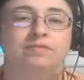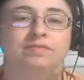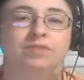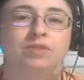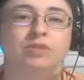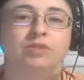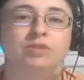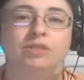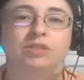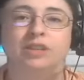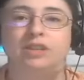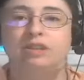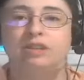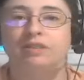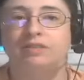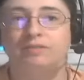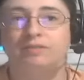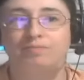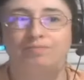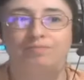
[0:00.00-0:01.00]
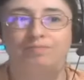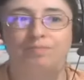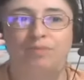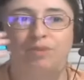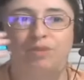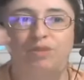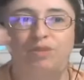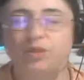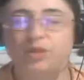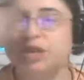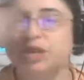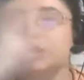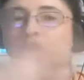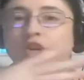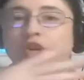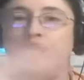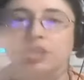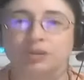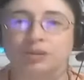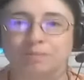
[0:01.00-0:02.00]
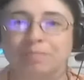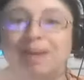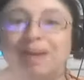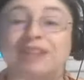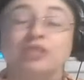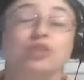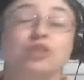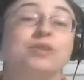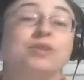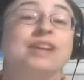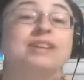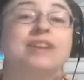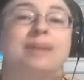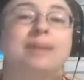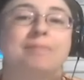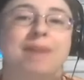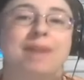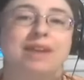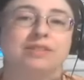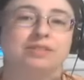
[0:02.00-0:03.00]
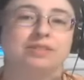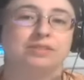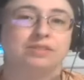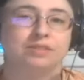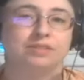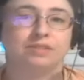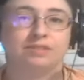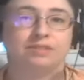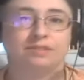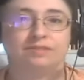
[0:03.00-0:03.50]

So it's like theater masquerade type masks.